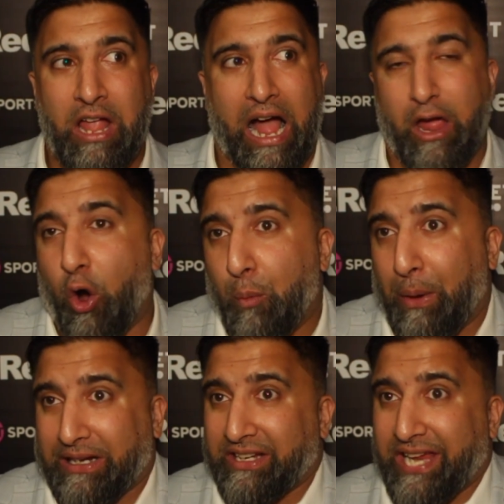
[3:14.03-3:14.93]
I hope
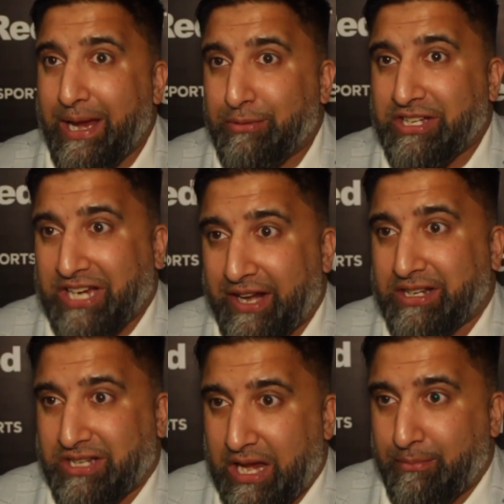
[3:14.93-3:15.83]
I can keep this kind of
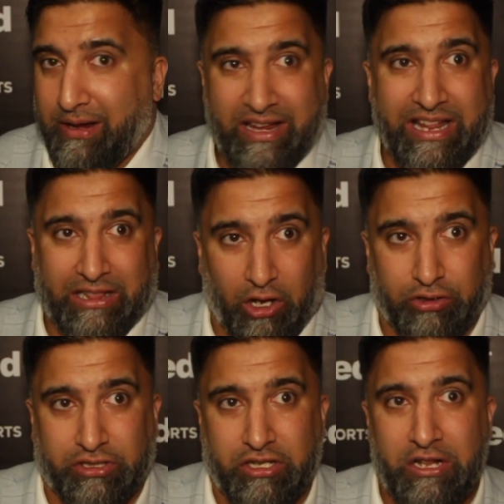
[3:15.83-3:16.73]
same
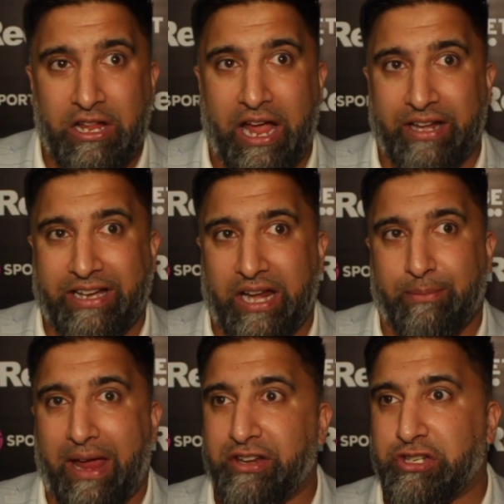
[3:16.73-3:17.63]
ethos and kind
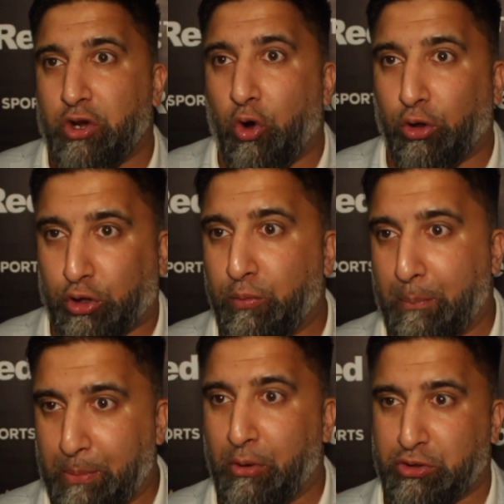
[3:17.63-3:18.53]
of energy all through my
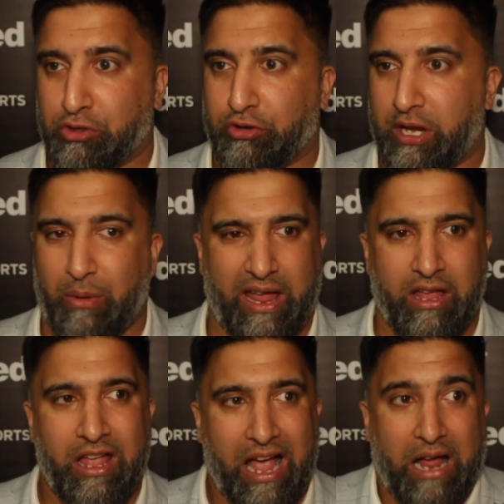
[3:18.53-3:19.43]
promotional career, where
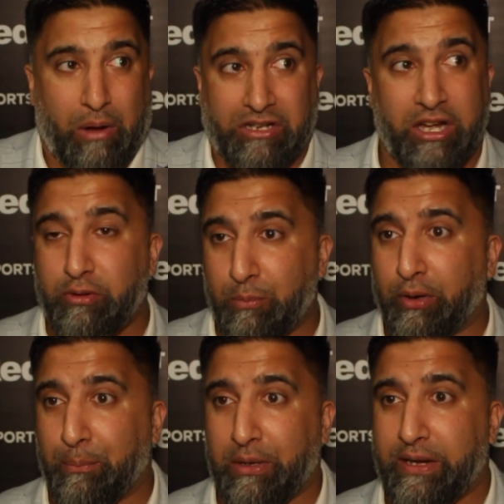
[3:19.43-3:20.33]
I, I genuinely
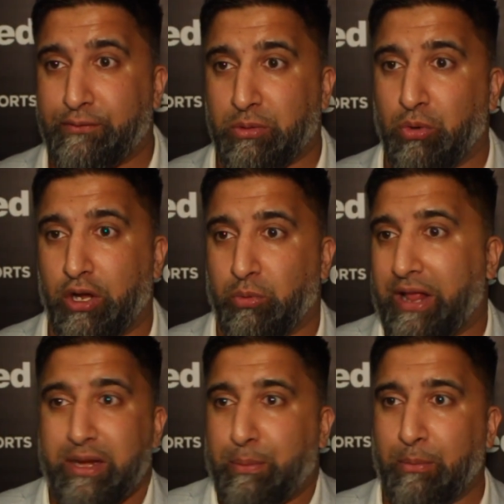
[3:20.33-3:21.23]
want to believe to work with
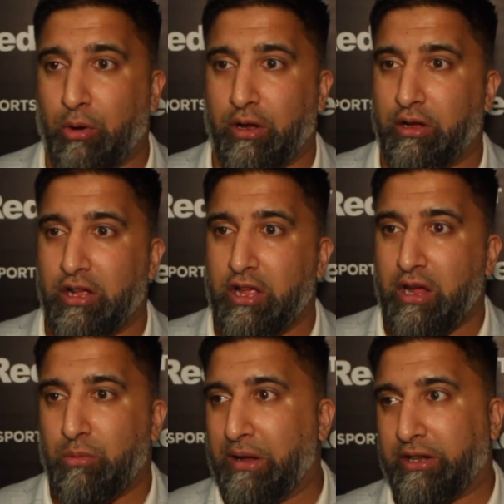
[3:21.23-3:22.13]
any promoter,
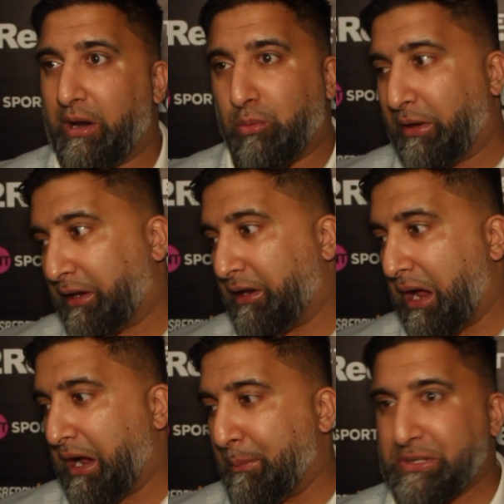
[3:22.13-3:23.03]
whether I, whether
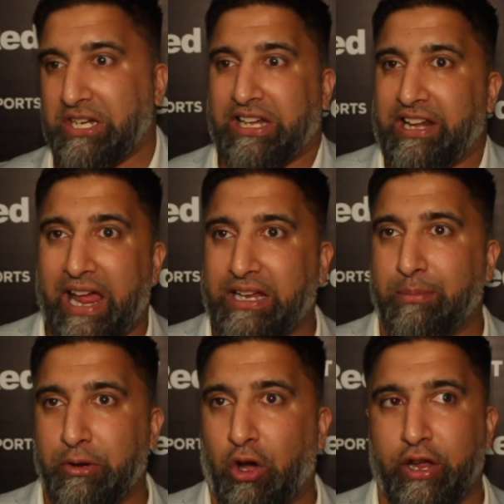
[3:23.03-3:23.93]
I particularly like
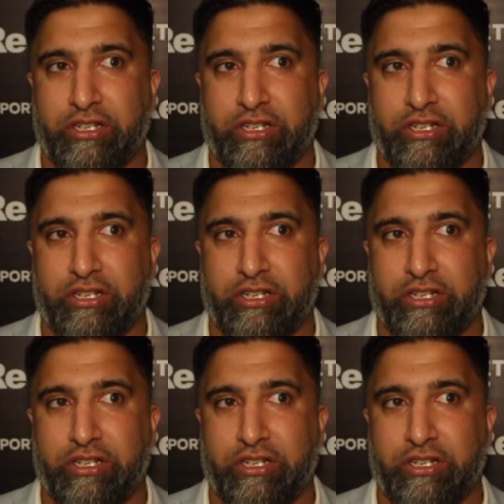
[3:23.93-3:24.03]
them or not.